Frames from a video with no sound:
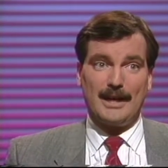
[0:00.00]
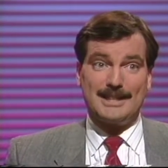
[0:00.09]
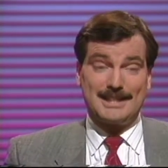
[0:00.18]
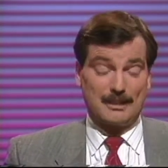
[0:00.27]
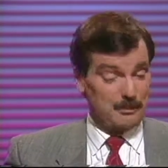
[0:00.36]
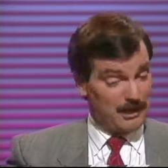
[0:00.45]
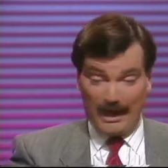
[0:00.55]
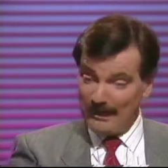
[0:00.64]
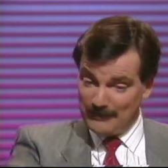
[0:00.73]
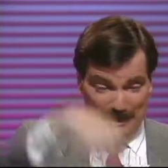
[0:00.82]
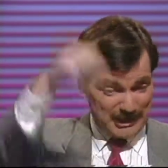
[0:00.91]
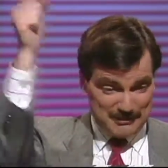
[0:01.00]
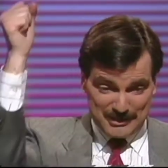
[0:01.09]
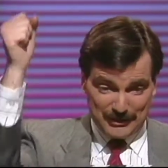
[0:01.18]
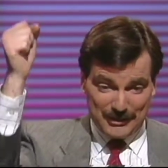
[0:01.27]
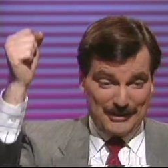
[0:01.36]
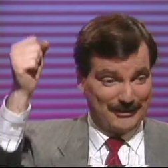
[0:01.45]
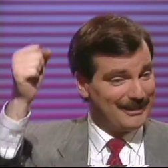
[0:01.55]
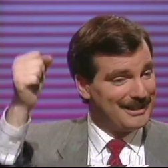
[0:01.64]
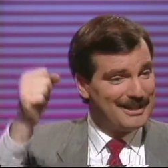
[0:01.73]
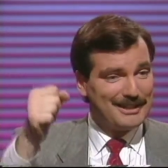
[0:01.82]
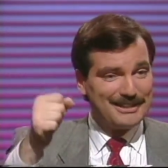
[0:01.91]
I said, well, I've got the material.
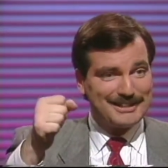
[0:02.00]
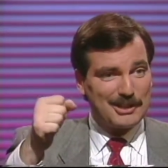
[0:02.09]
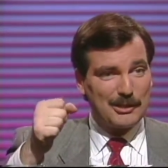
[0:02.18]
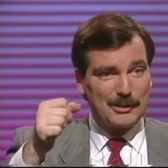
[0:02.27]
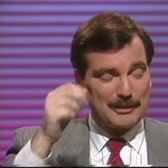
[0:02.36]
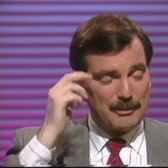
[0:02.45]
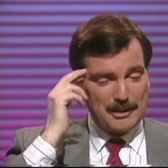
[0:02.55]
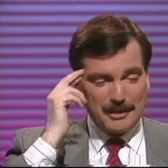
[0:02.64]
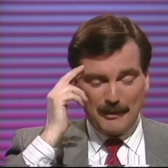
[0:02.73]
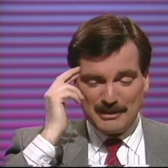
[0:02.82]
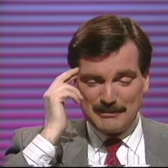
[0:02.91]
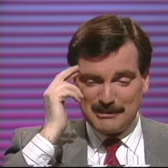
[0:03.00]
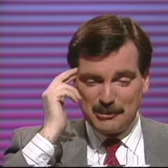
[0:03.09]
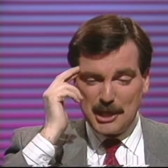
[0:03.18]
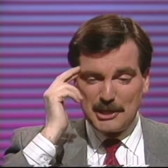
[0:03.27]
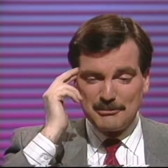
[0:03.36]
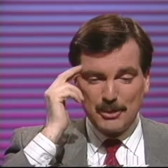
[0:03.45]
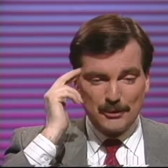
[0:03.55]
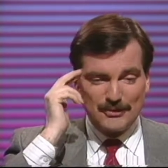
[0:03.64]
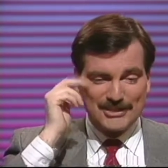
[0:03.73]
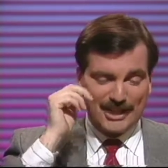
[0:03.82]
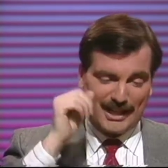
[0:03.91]
So in one, not one of my brighter
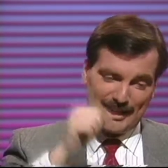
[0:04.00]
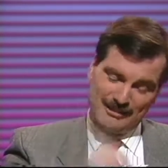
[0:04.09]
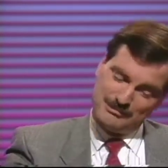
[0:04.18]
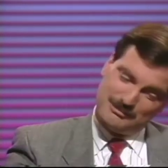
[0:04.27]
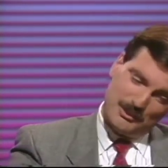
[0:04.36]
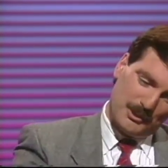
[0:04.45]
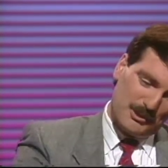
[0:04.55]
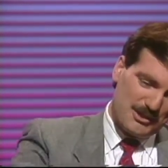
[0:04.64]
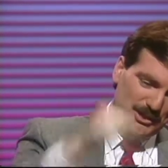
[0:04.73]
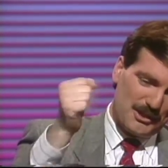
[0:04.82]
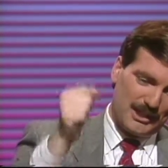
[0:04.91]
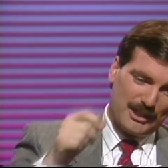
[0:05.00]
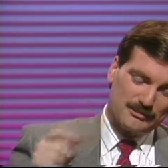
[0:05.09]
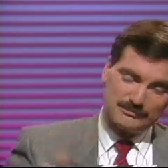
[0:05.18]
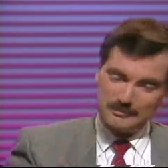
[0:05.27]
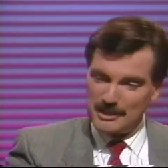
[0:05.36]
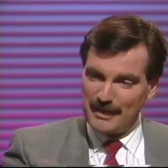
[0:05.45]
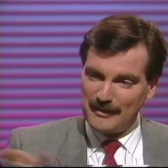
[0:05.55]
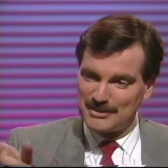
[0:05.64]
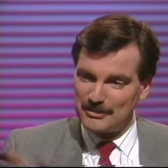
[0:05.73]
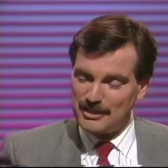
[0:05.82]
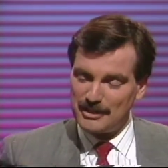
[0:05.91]
moves, I pulled the material out and went into the
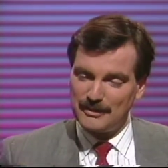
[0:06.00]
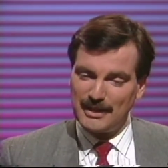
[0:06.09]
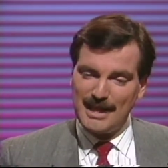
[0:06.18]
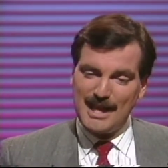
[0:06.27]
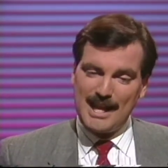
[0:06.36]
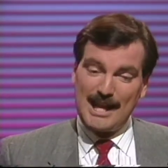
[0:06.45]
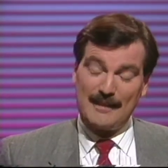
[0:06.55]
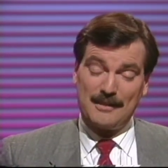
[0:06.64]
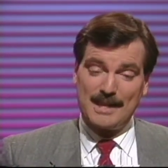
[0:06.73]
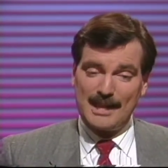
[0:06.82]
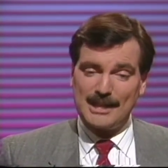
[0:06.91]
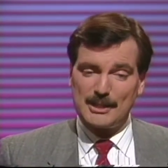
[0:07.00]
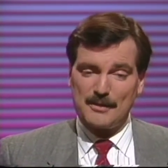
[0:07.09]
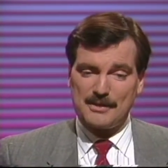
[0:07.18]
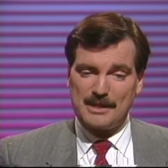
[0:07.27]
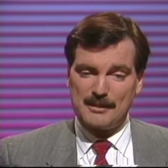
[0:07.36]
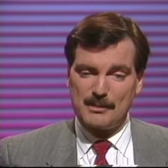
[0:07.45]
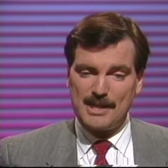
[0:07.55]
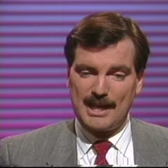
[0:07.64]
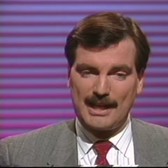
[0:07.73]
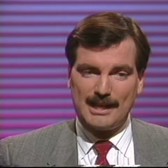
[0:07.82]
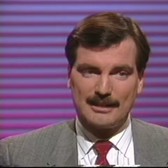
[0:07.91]
studio. And the anchor at the time, the
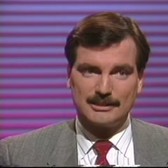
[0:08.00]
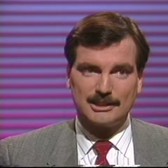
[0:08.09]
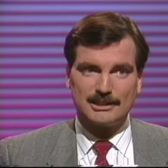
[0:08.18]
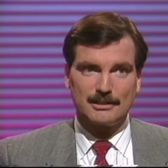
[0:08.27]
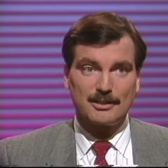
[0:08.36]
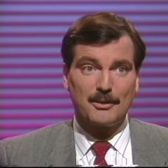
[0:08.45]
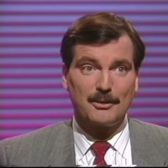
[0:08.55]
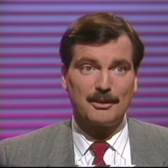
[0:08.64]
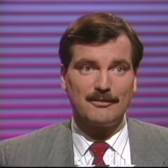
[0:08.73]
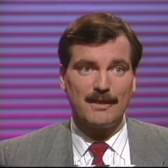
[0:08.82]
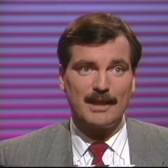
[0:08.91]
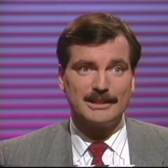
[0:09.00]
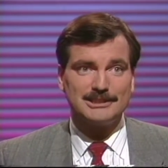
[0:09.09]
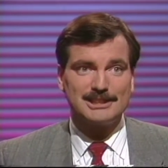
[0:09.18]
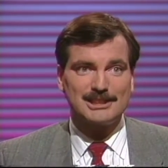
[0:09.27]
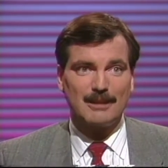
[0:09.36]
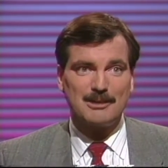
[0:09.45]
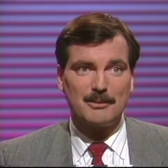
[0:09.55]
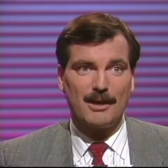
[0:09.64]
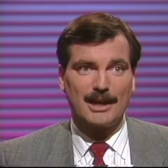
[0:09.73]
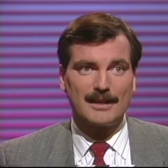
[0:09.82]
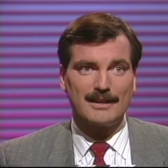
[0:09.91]
weekend anchor, just looked horrified as she saw me
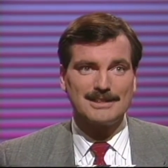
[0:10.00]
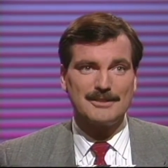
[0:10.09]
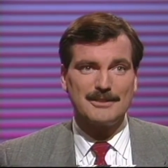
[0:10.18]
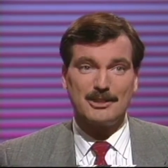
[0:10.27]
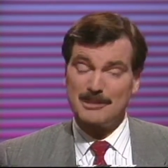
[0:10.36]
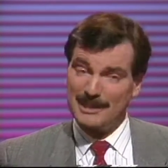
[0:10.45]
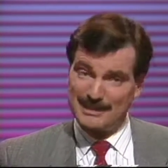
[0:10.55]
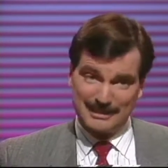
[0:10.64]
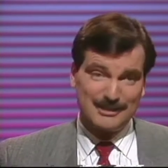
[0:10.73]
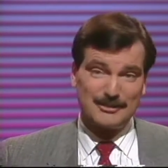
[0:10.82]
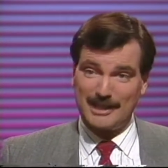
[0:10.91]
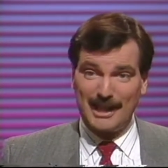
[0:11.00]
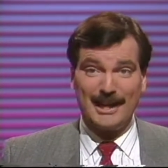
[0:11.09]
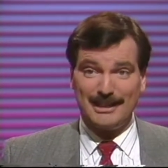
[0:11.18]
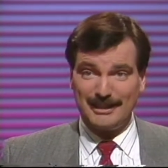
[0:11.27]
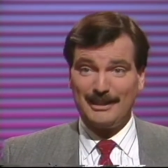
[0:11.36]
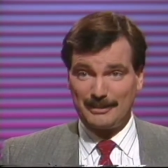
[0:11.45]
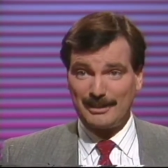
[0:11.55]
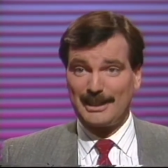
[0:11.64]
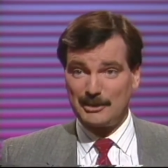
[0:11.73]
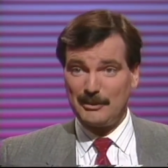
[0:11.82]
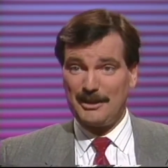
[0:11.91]
walk into the studio because literally I, I looked like
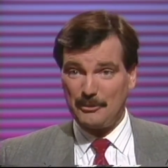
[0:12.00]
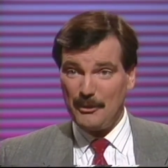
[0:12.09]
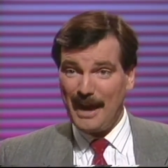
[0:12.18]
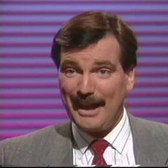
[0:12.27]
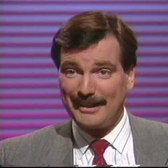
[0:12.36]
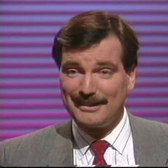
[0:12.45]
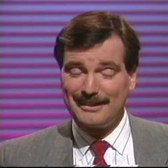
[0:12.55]
a drowned rat.